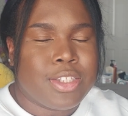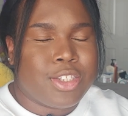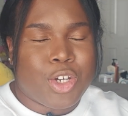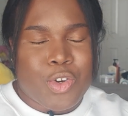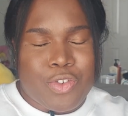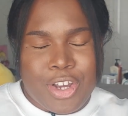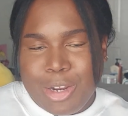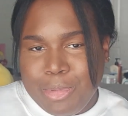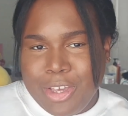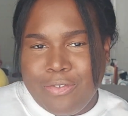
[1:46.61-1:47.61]
So if you're
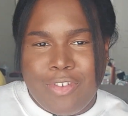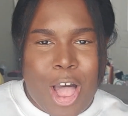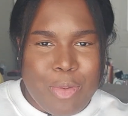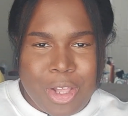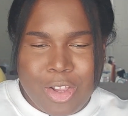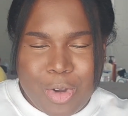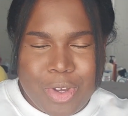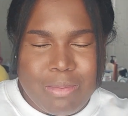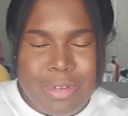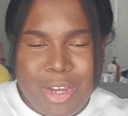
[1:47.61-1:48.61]
going to be following along
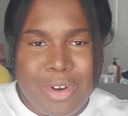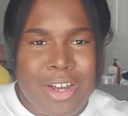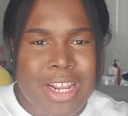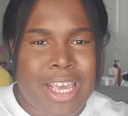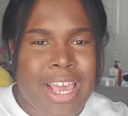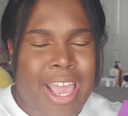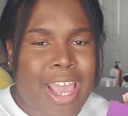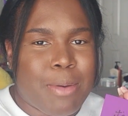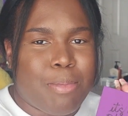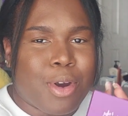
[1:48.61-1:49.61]
with me, we're going to get
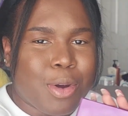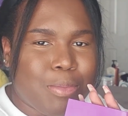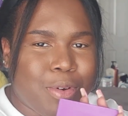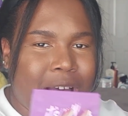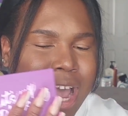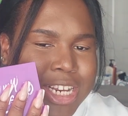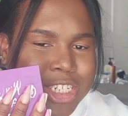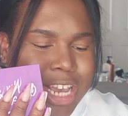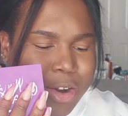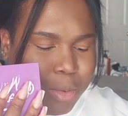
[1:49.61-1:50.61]
a purple
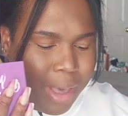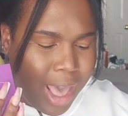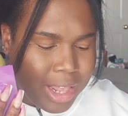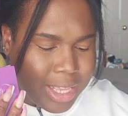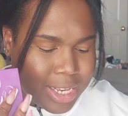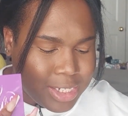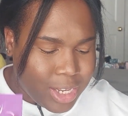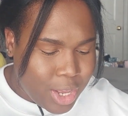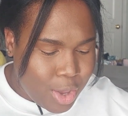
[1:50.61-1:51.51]
eyeshadow palette.